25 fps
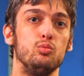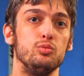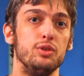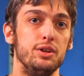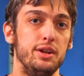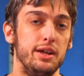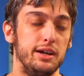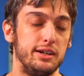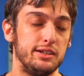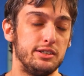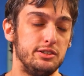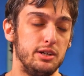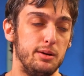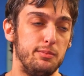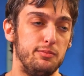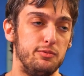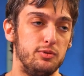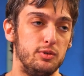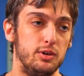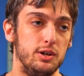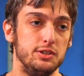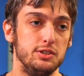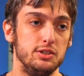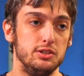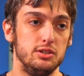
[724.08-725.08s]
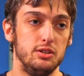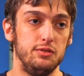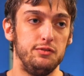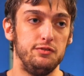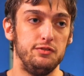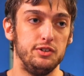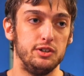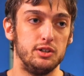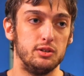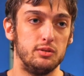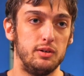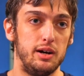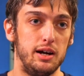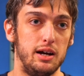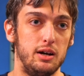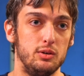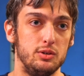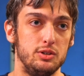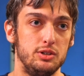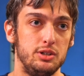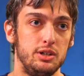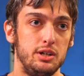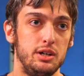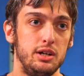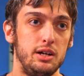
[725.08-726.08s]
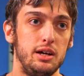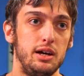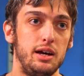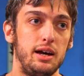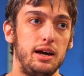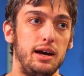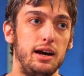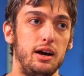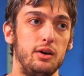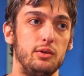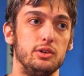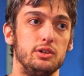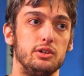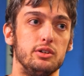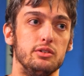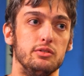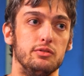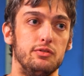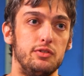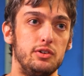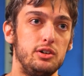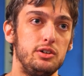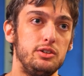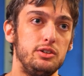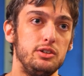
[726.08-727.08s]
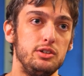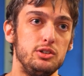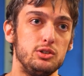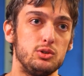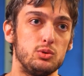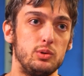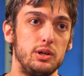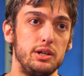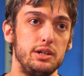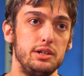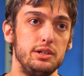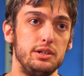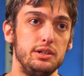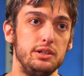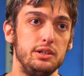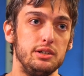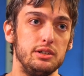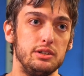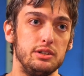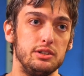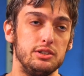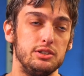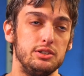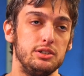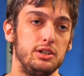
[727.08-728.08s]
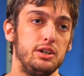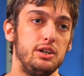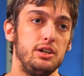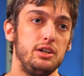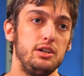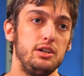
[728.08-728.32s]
the next step for us is to figure out how to convert these ratings